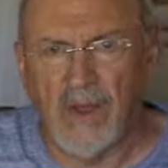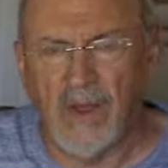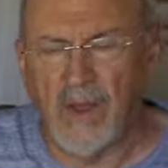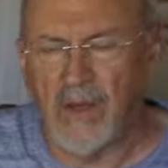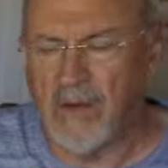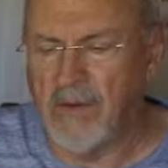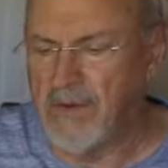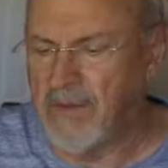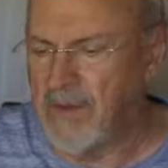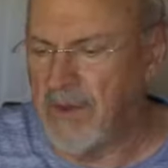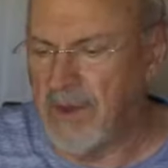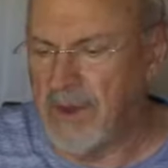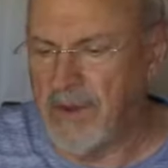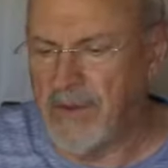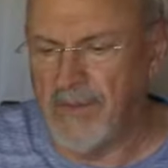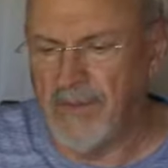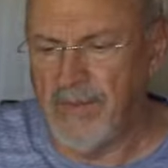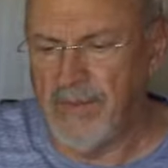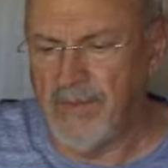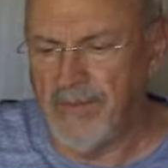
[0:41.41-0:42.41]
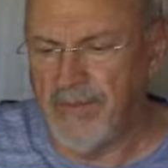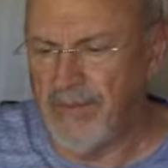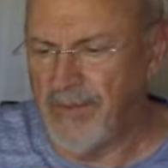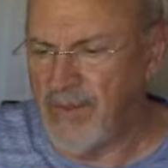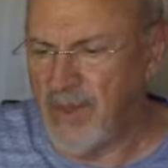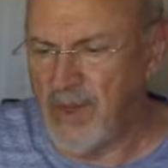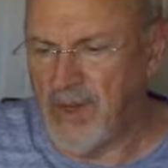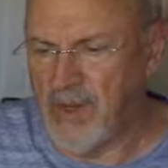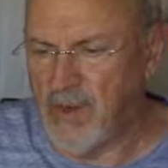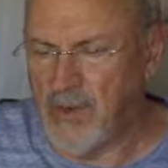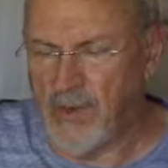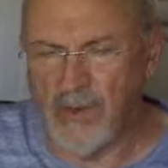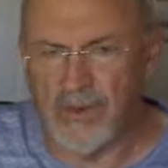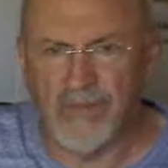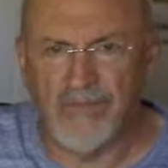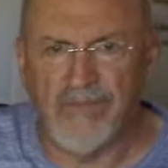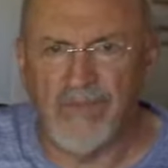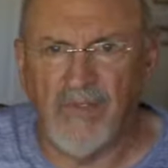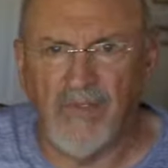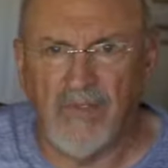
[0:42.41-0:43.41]
of you can use
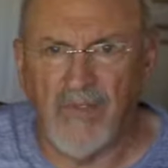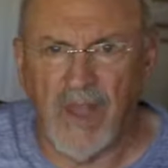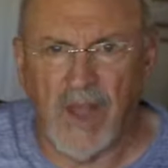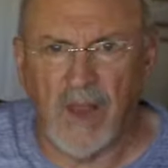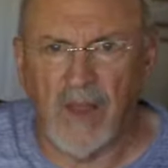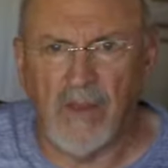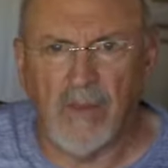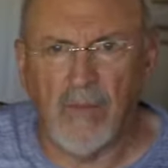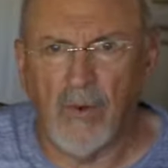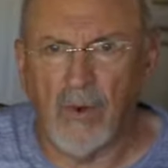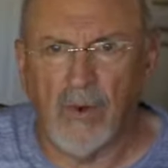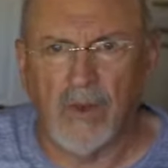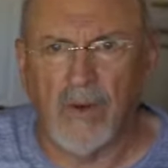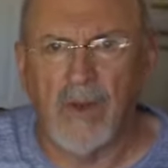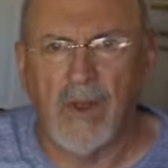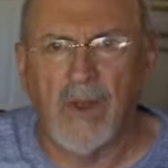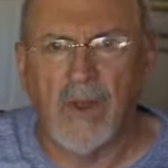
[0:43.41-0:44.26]
vellum or